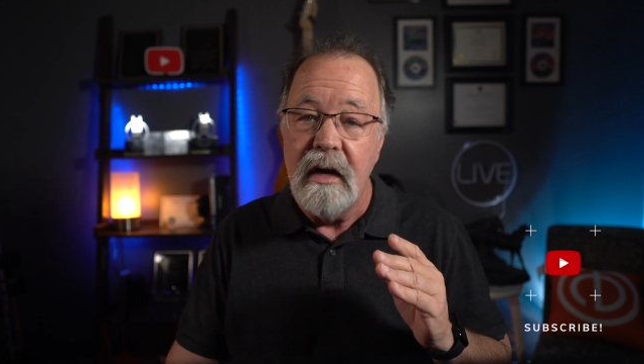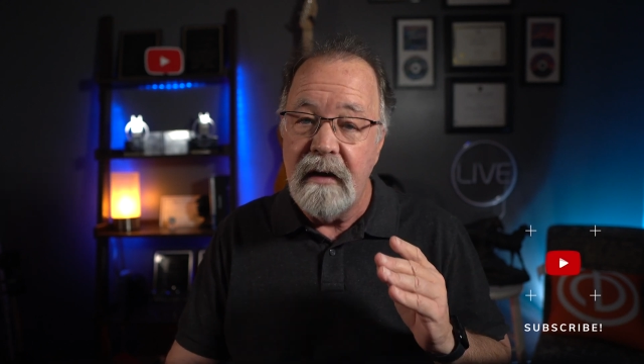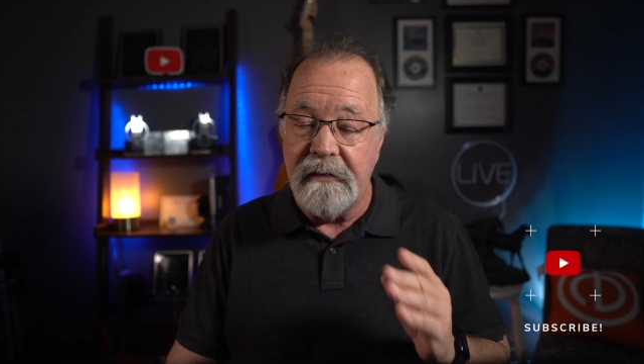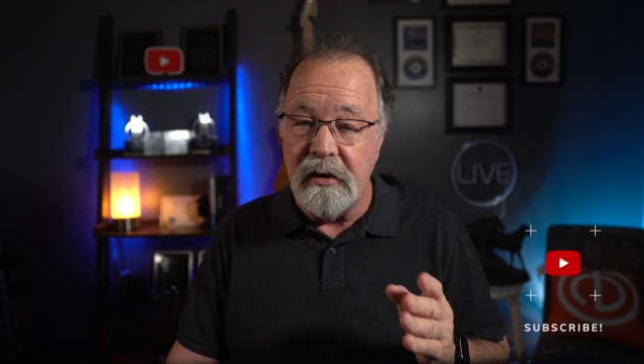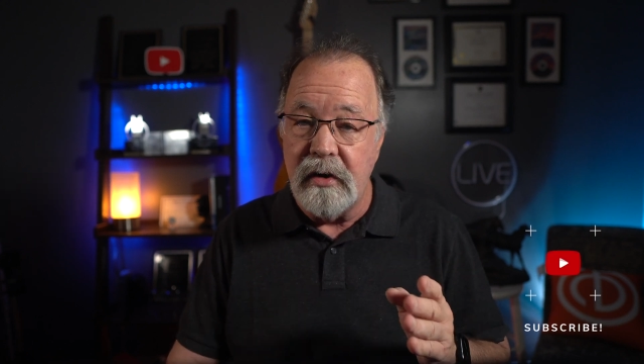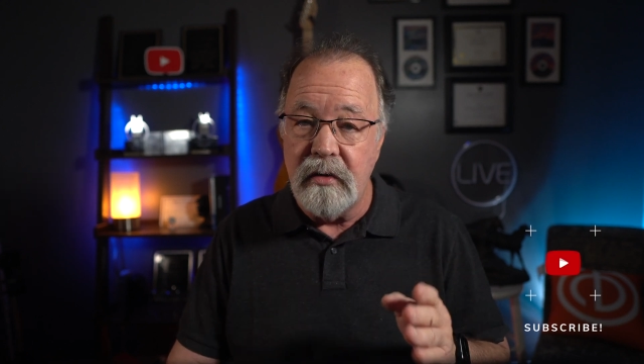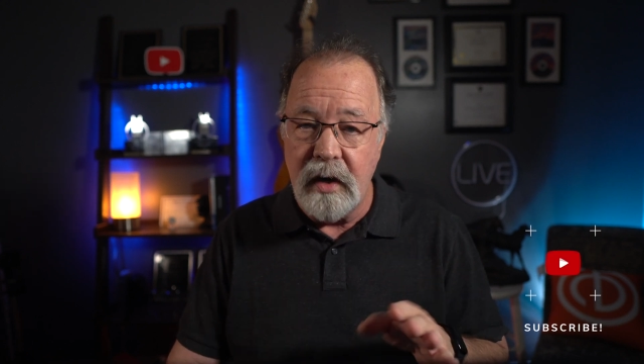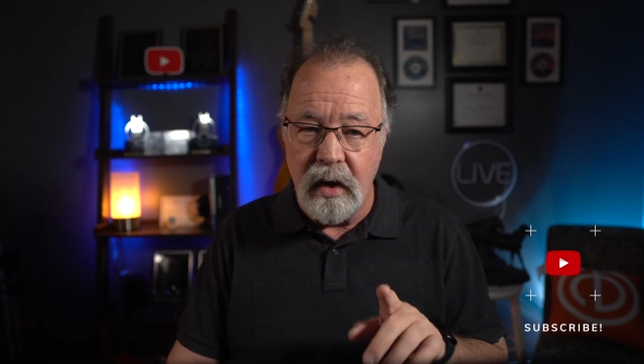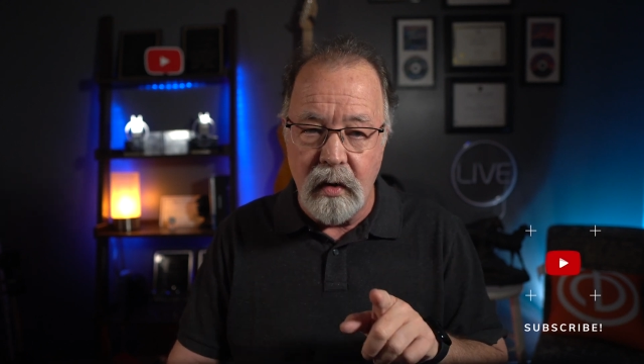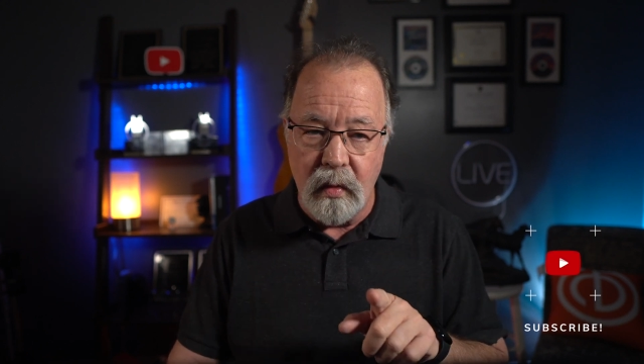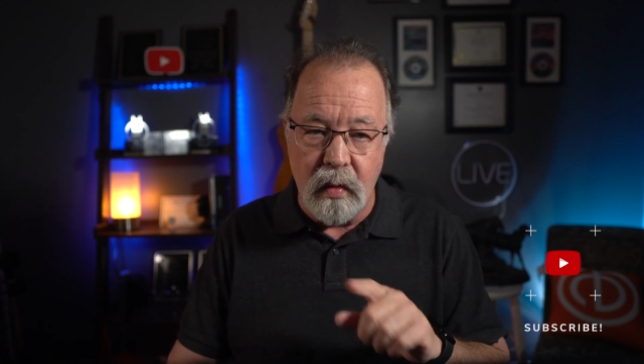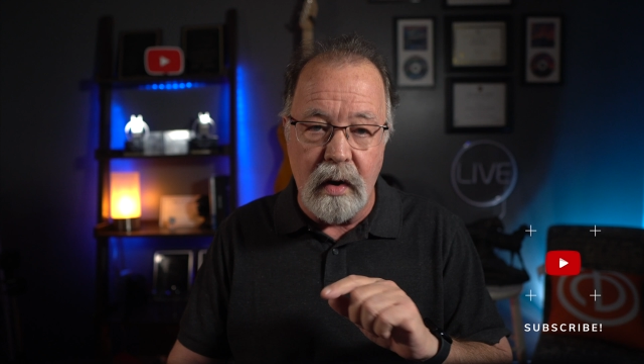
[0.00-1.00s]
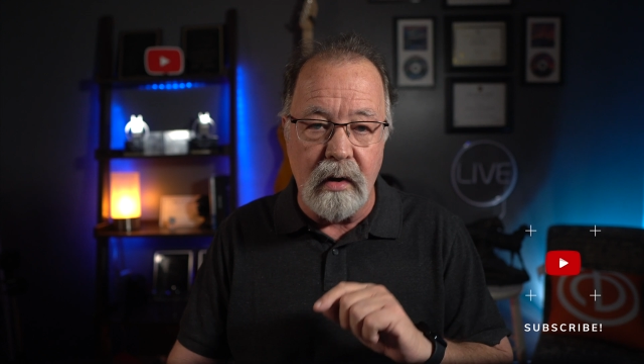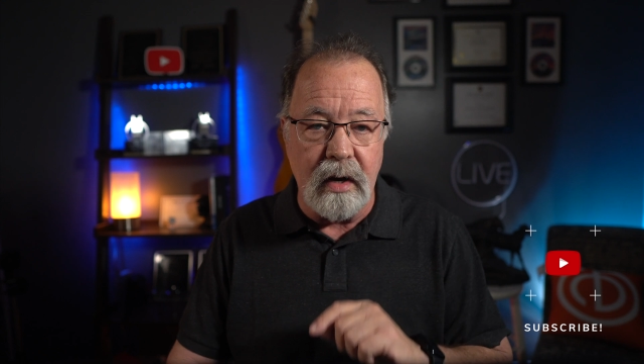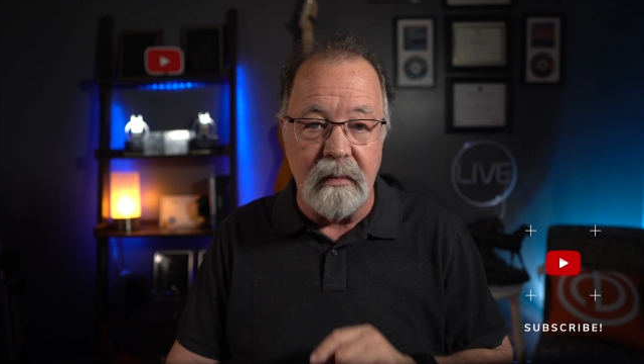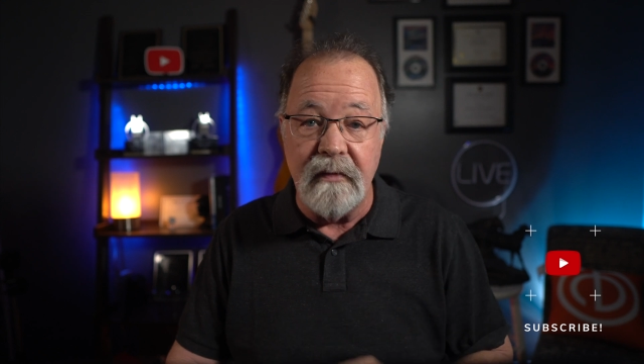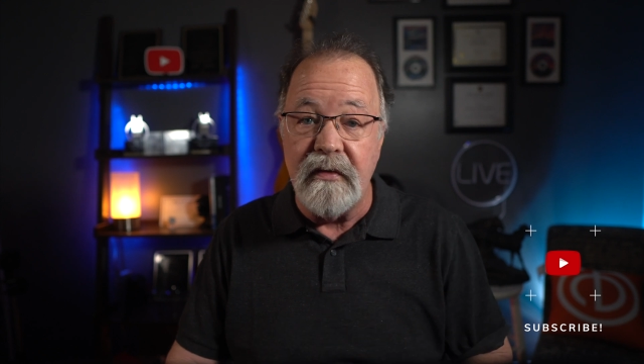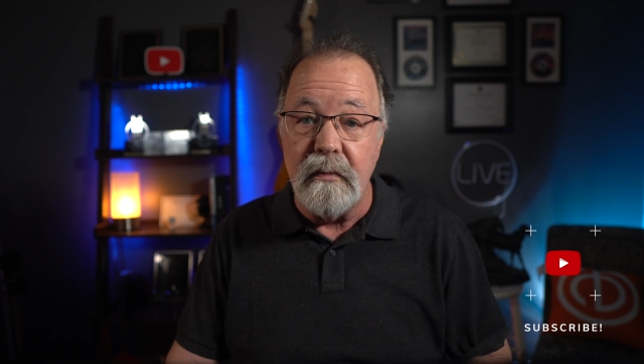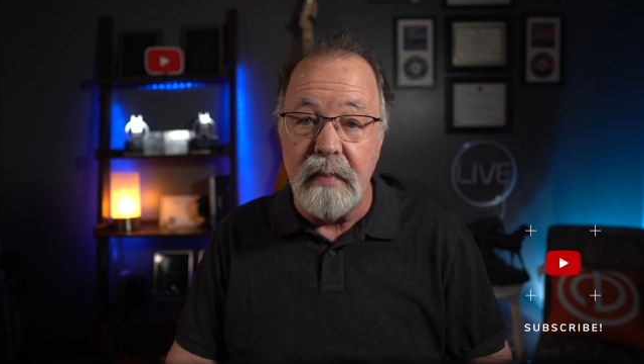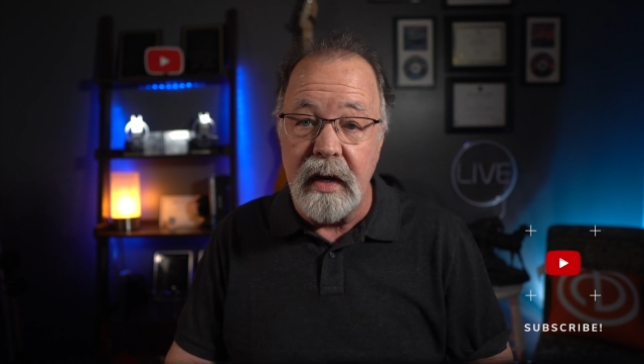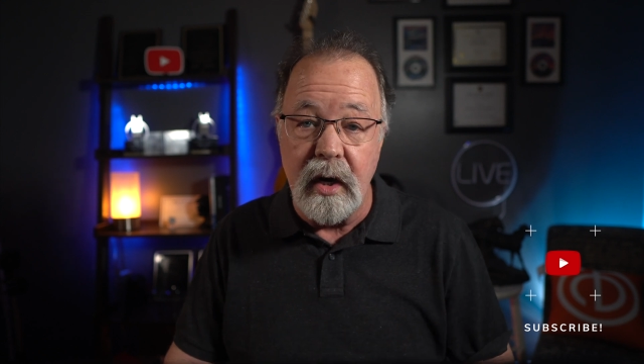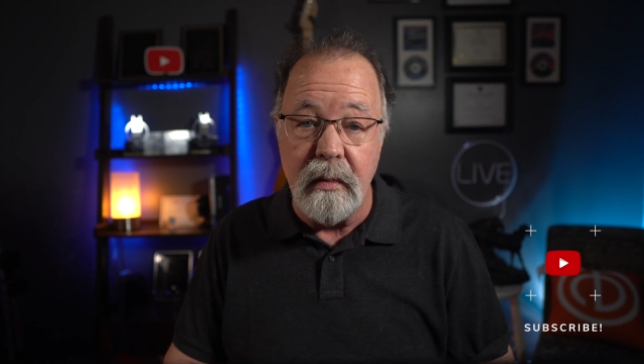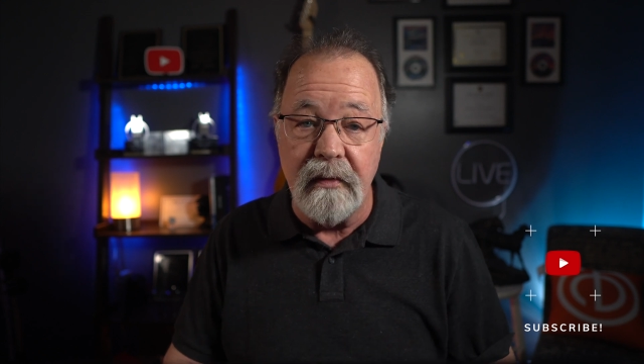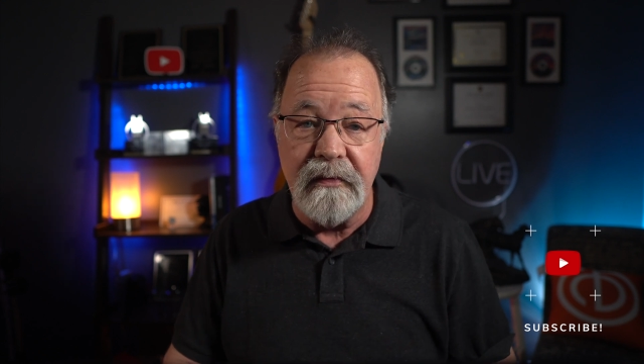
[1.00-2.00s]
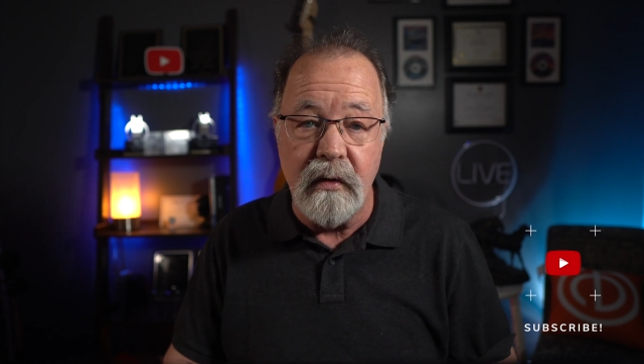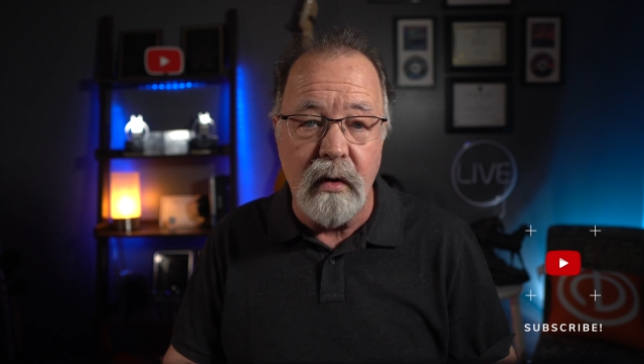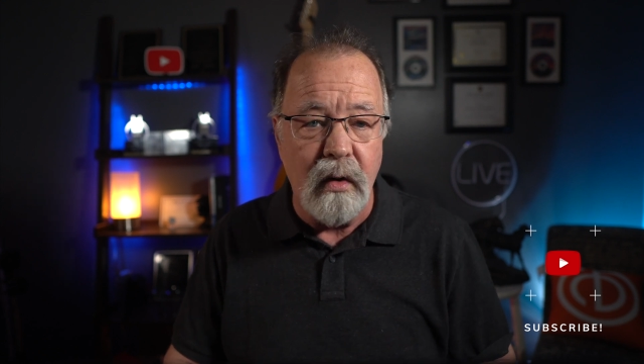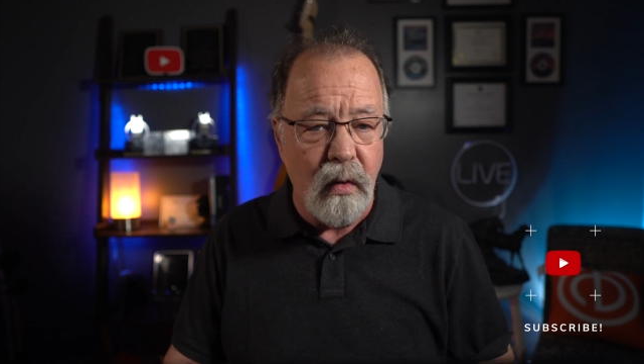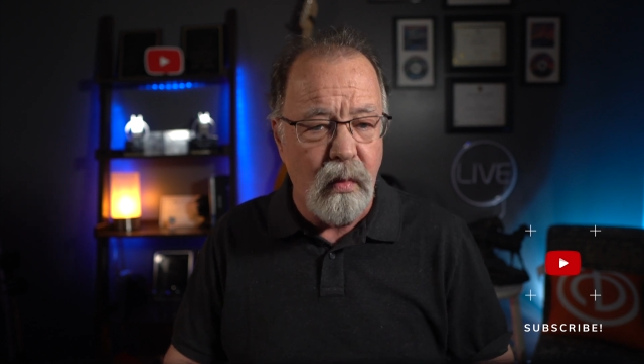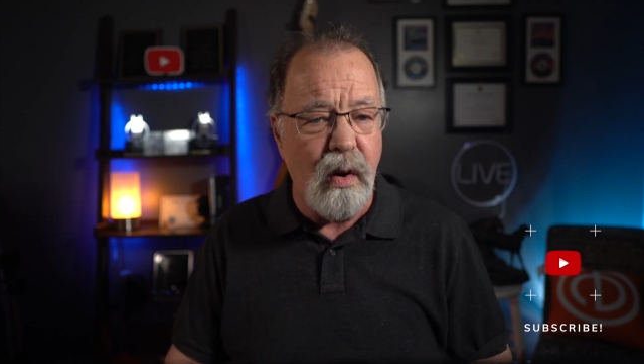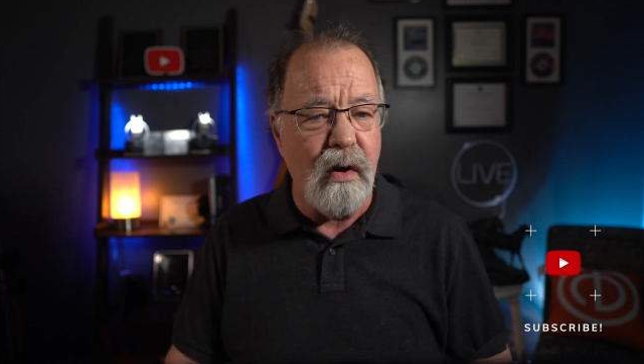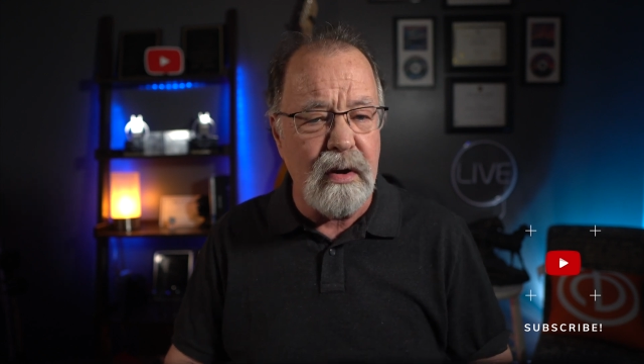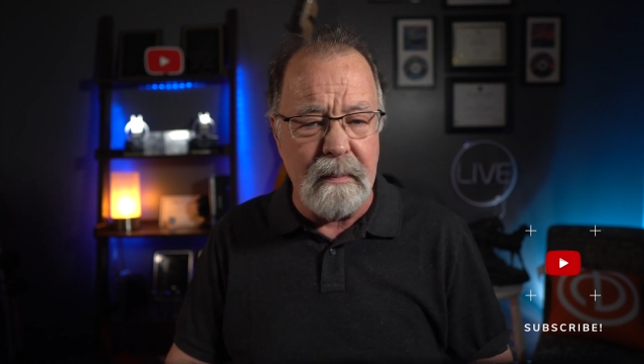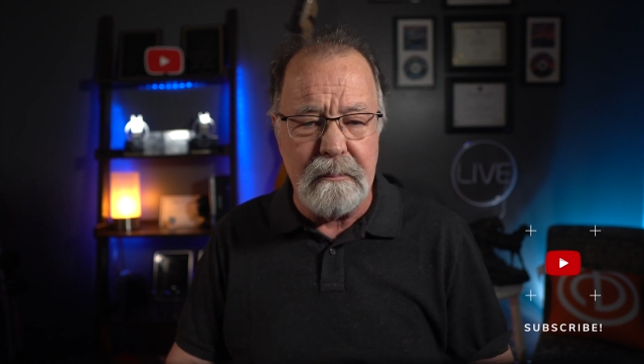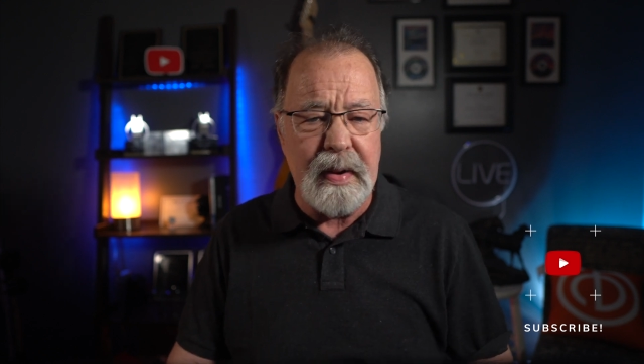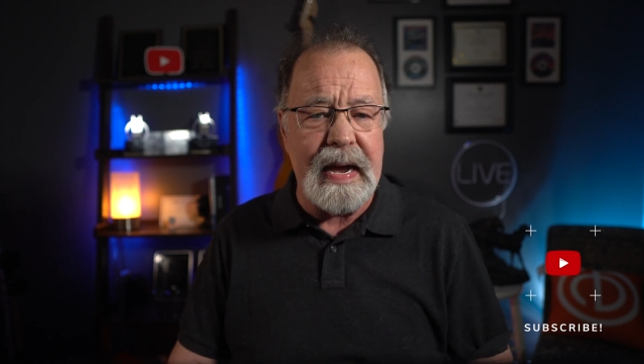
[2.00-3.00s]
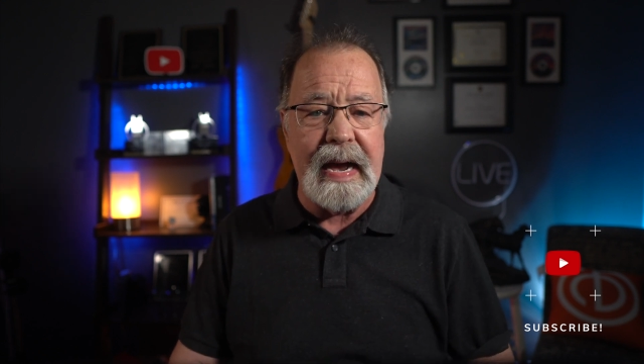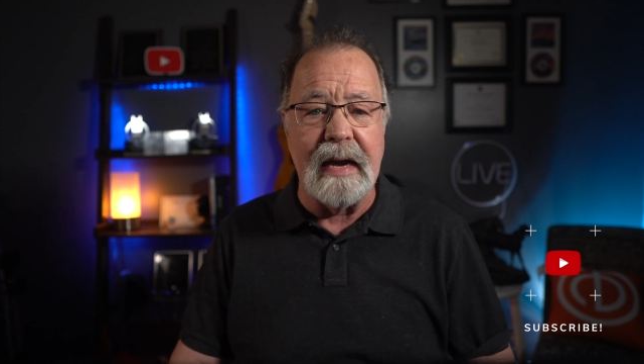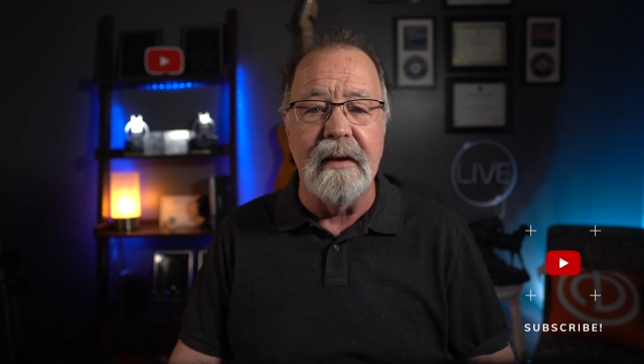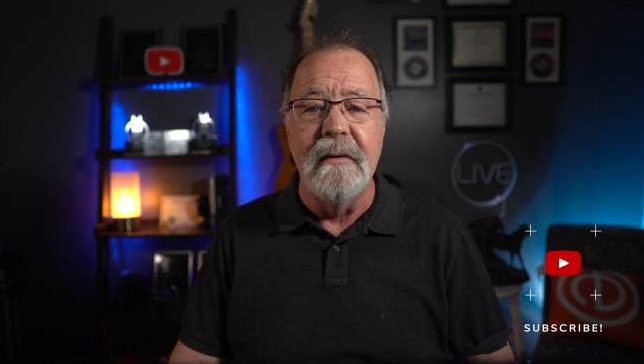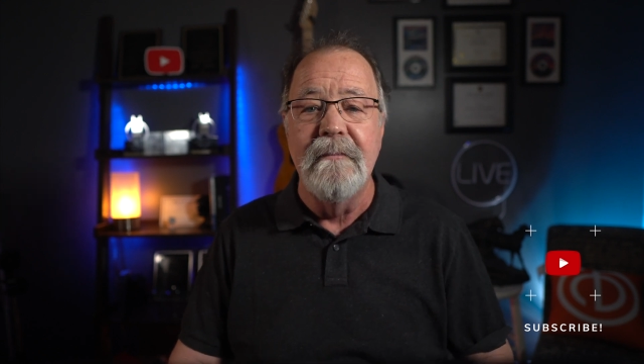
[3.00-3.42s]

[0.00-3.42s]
If you're new here, welcome. If you've been here before, welcome back.